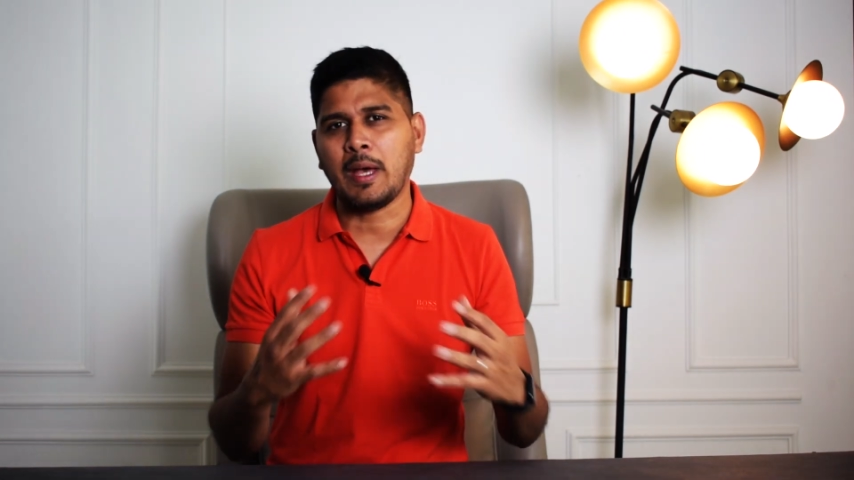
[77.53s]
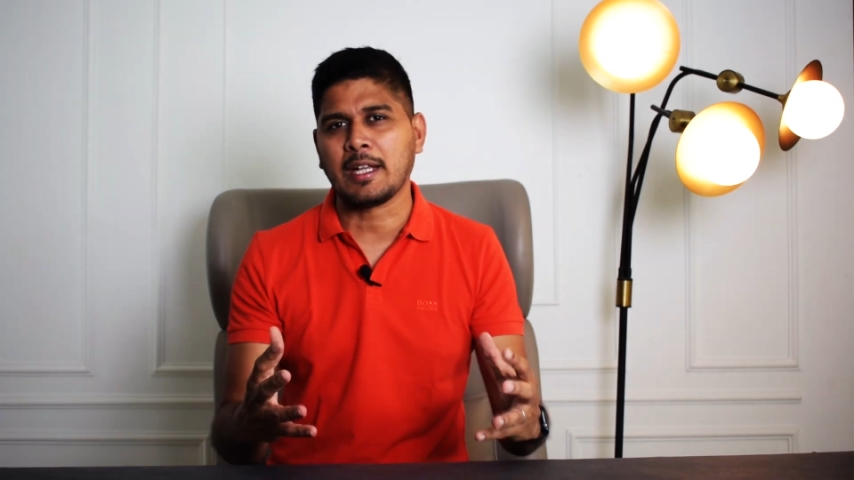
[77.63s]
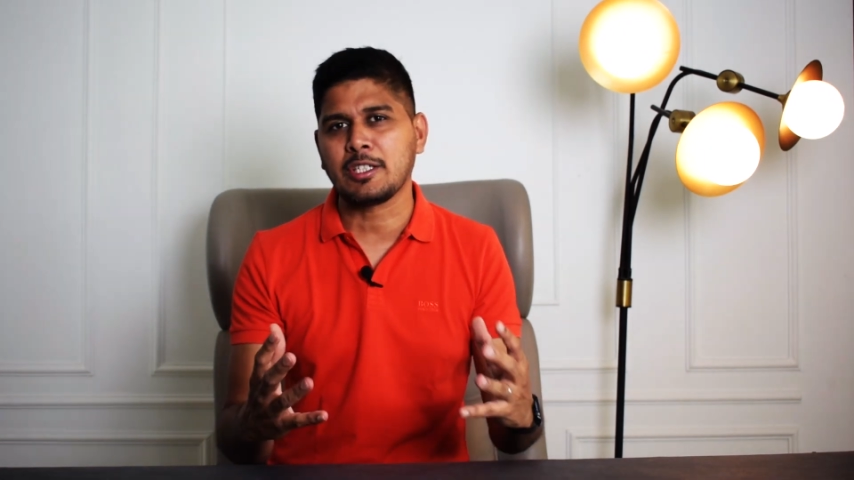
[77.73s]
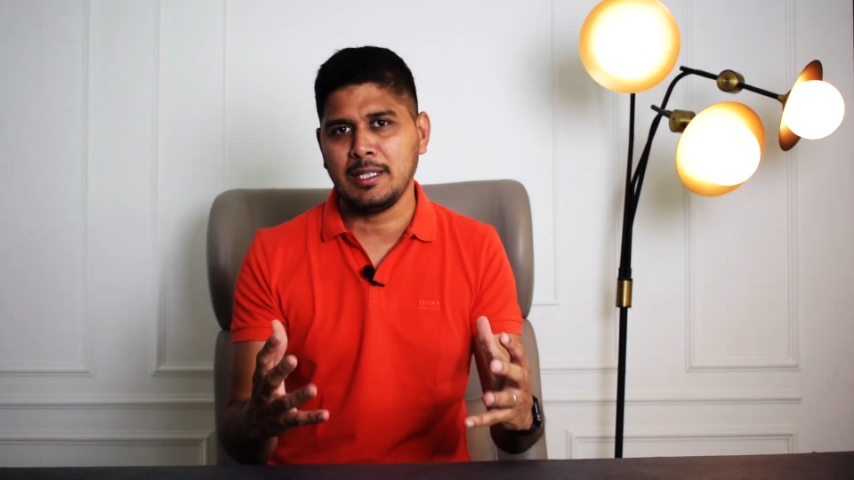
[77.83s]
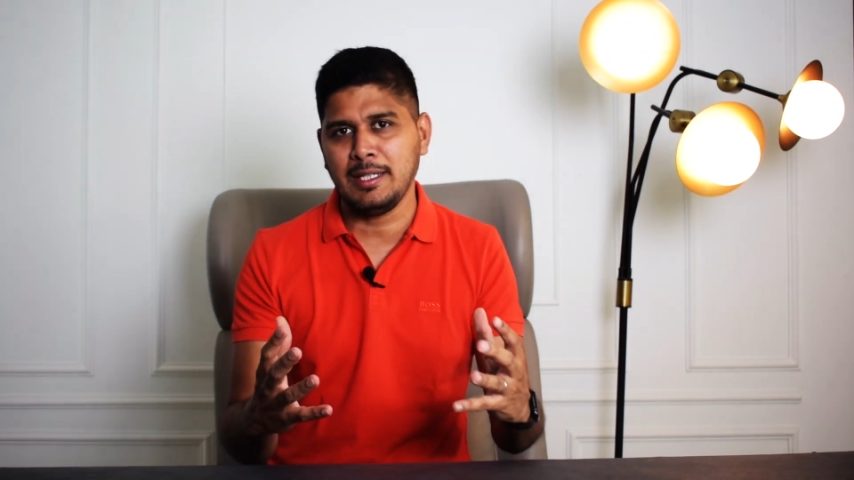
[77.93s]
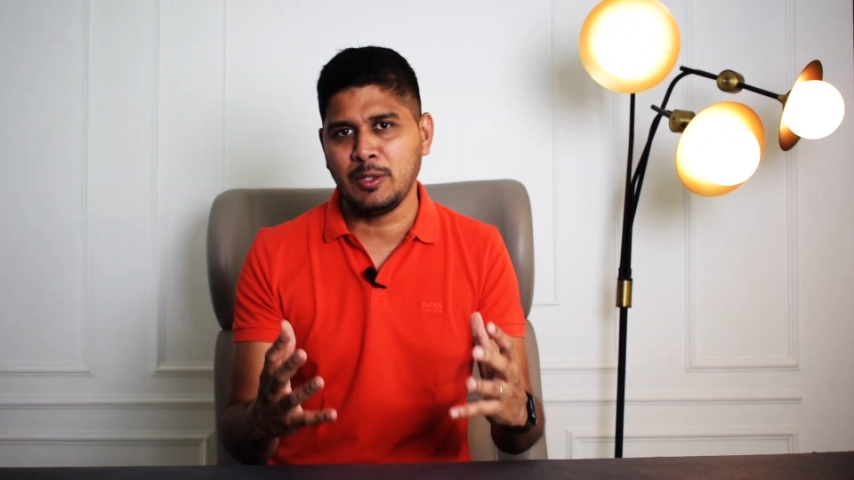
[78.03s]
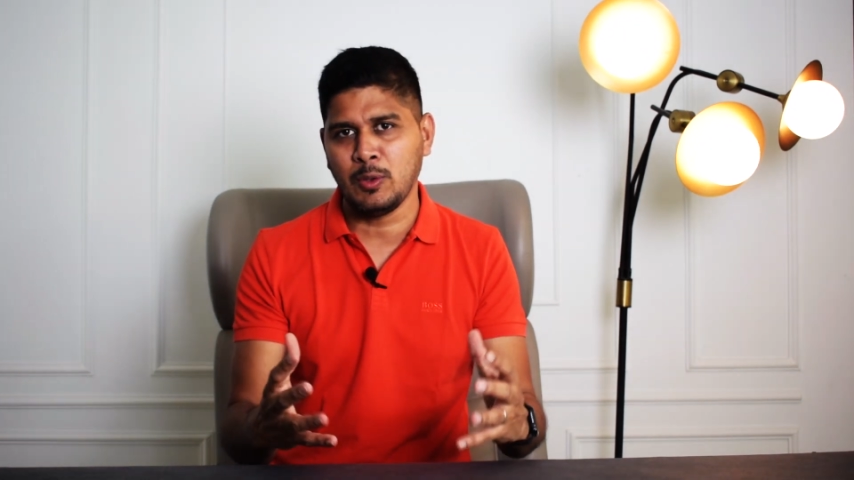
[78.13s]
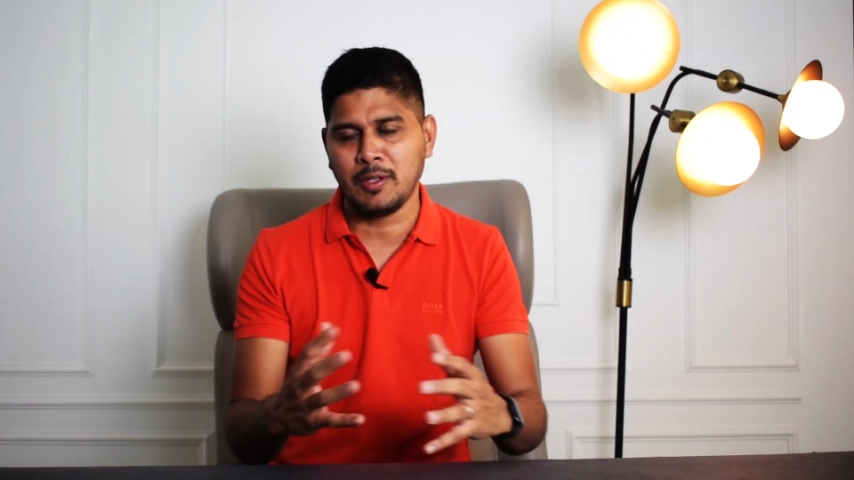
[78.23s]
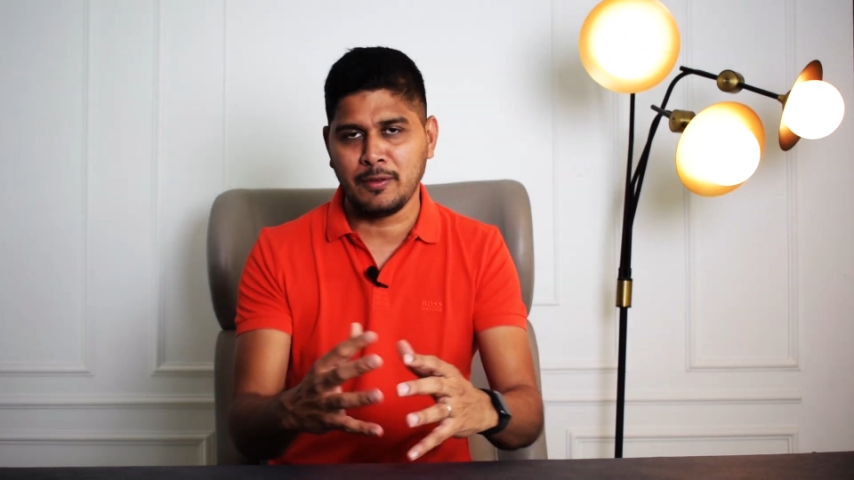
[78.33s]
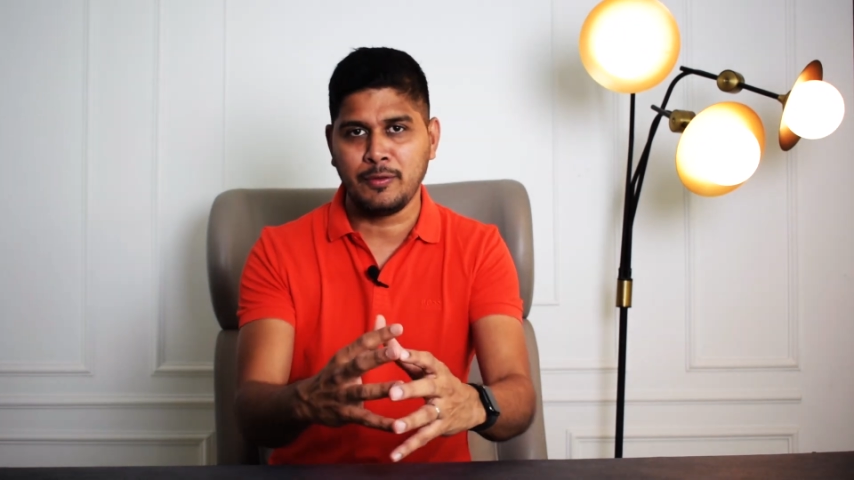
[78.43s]
actually
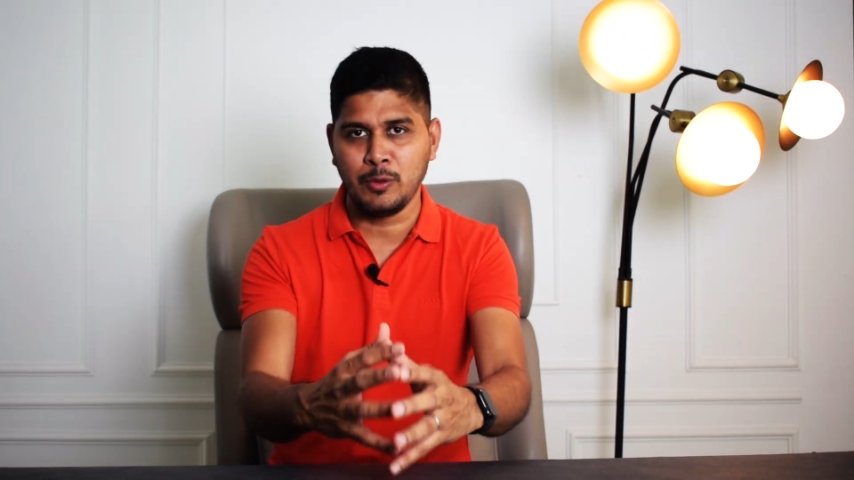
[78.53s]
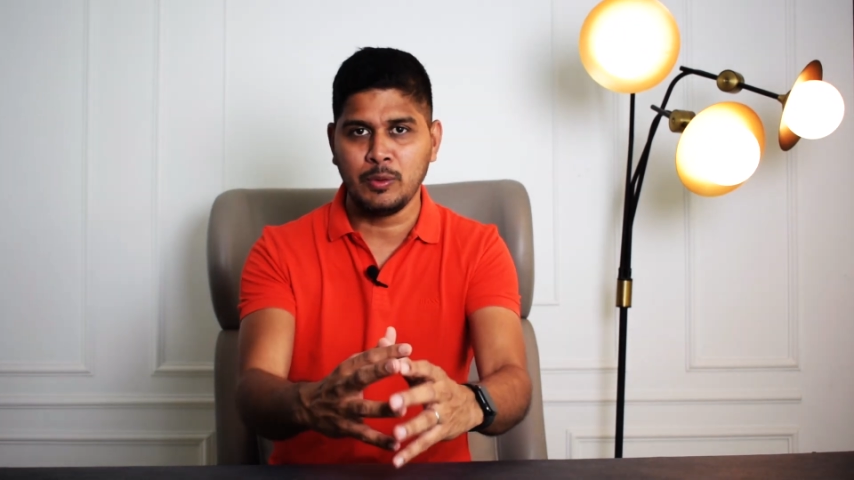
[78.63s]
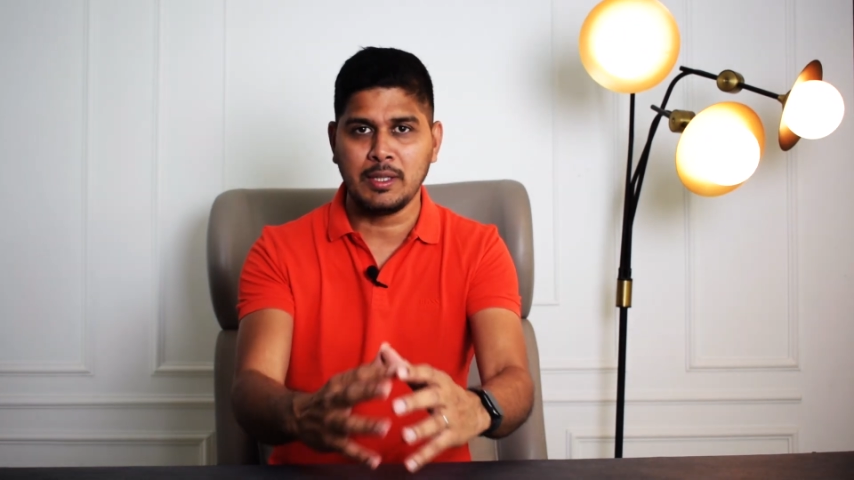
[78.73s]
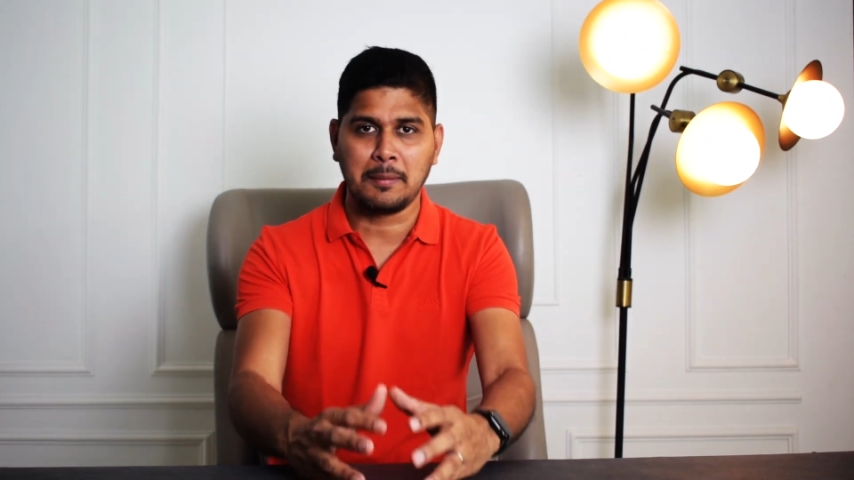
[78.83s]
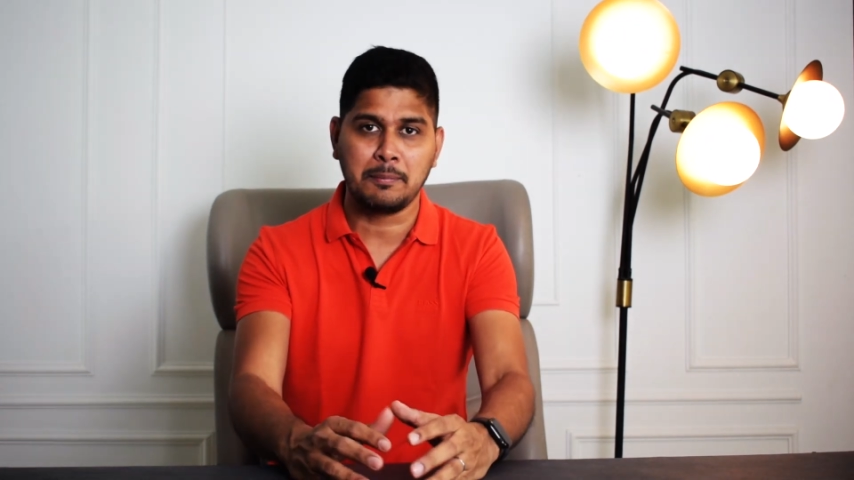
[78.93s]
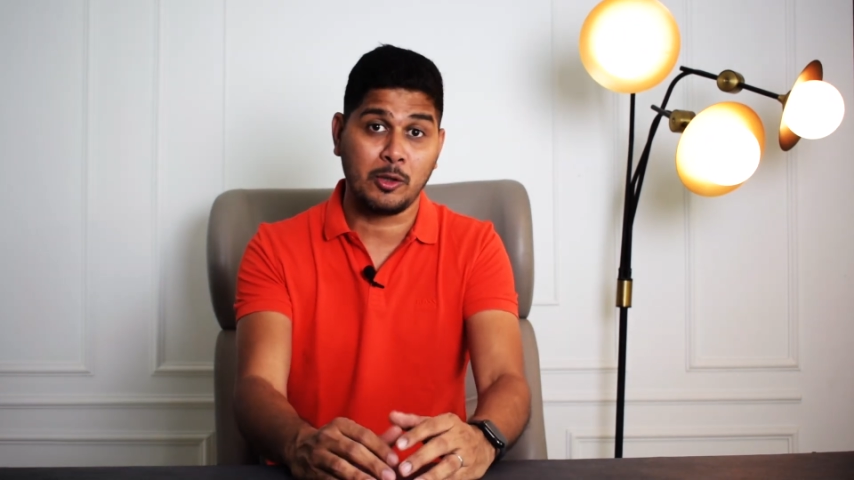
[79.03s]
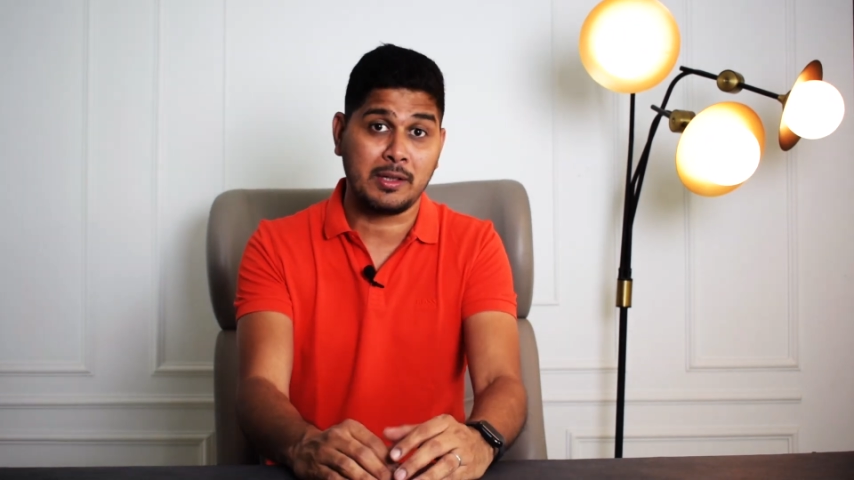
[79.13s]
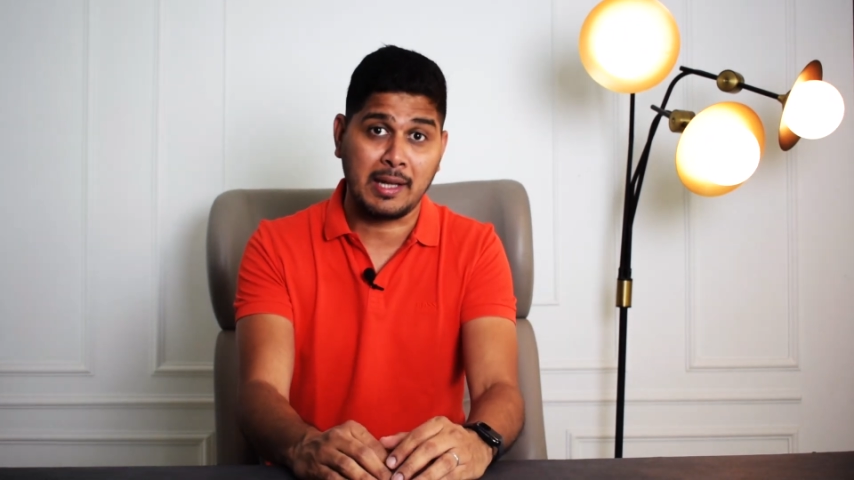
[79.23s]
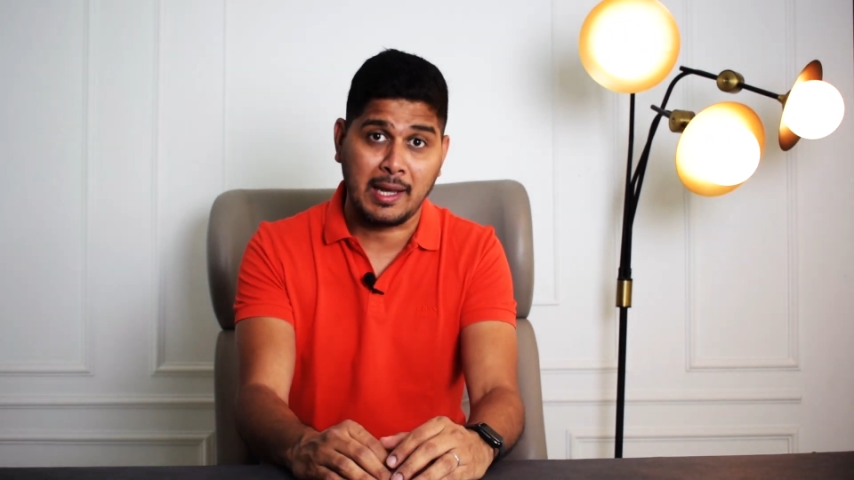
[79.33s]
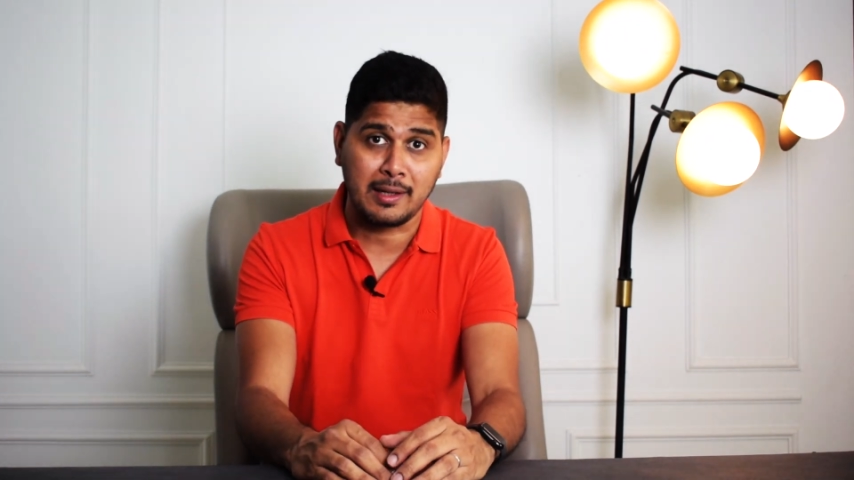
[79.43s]
go and fuel up your
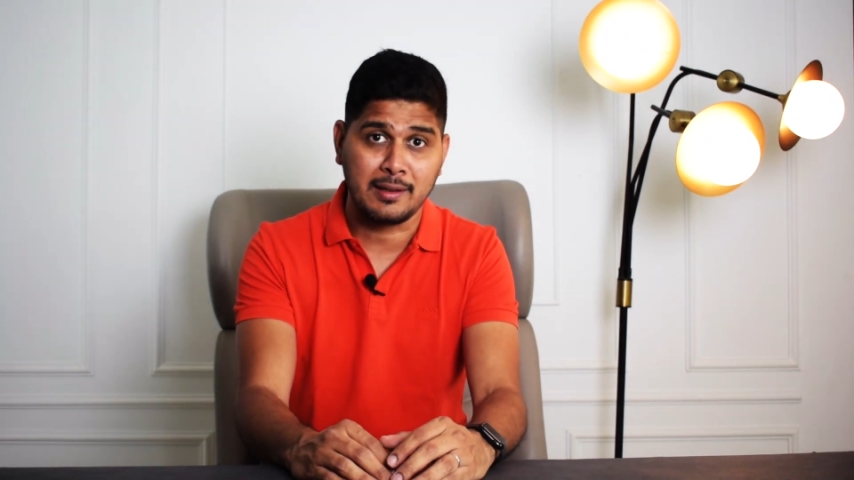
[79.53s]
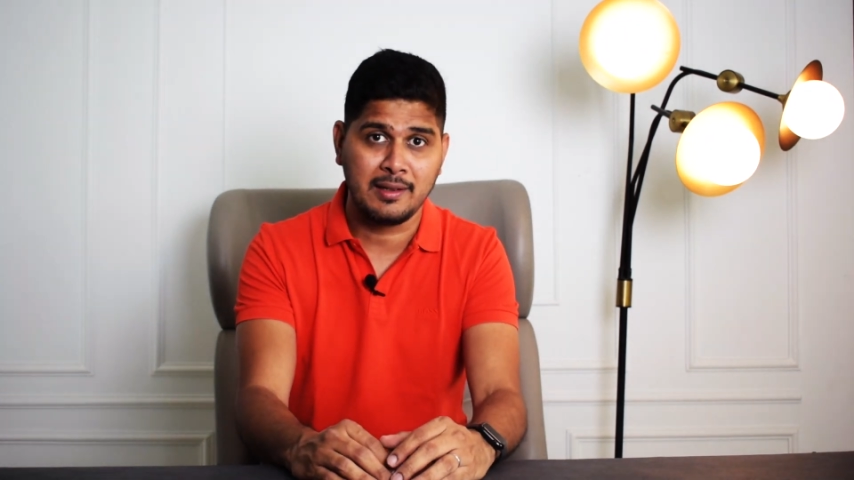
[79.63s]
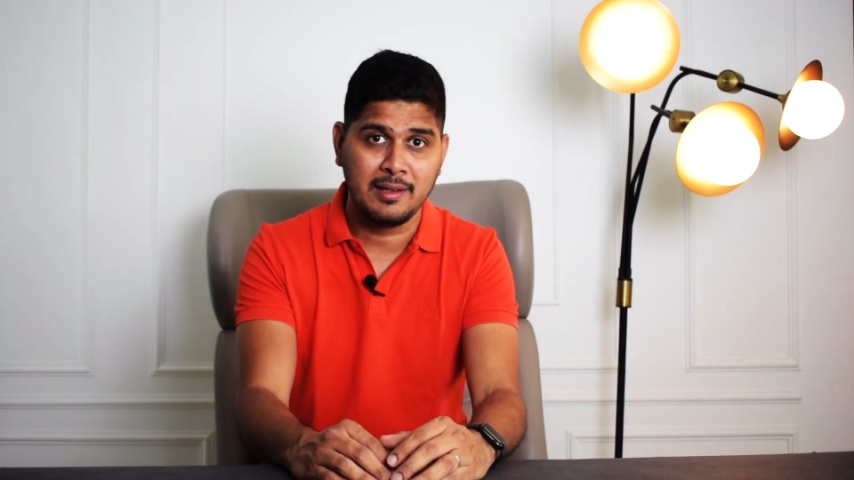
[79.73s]
tank,